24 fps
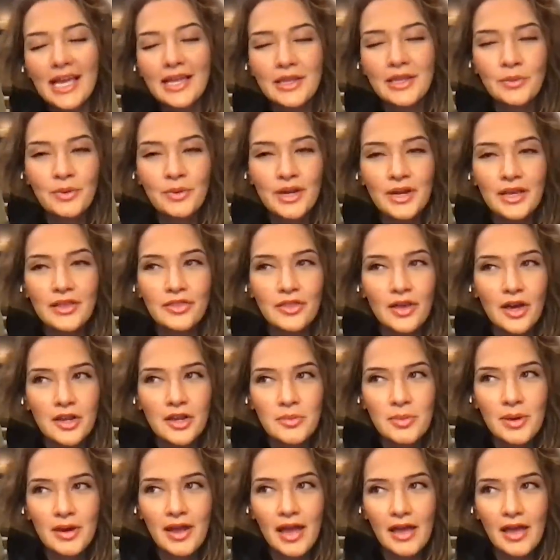And then when I thought
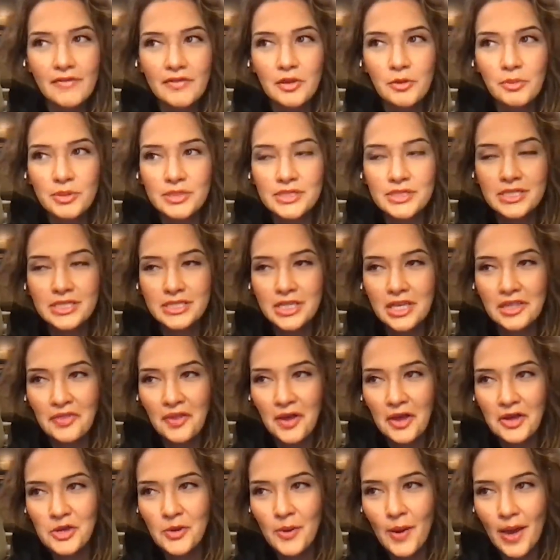about having a business, I
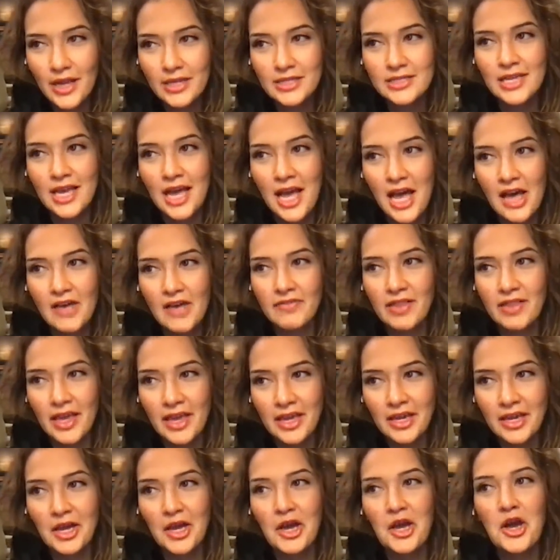thought you had to have
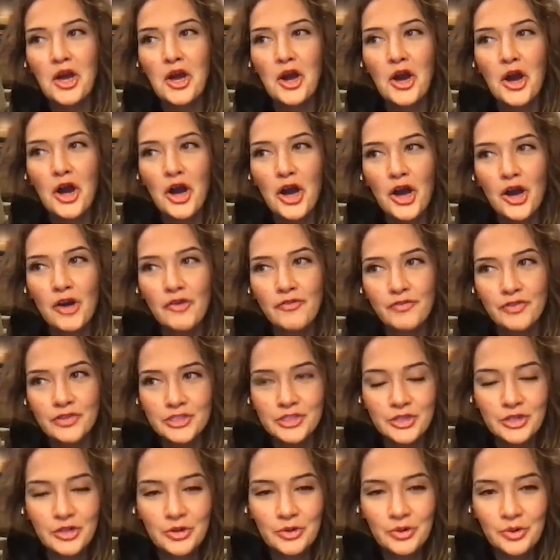like a
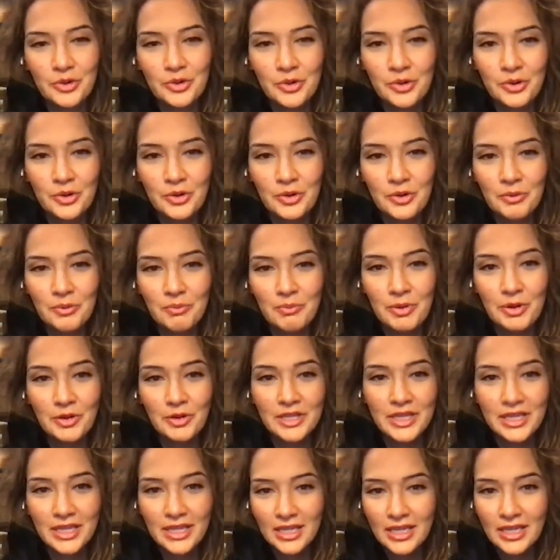physical
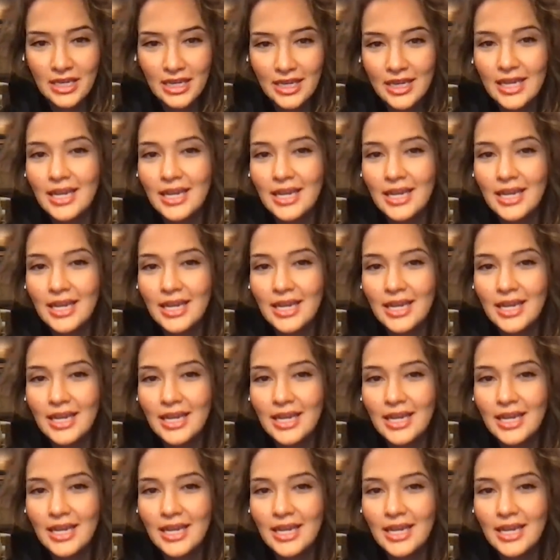building.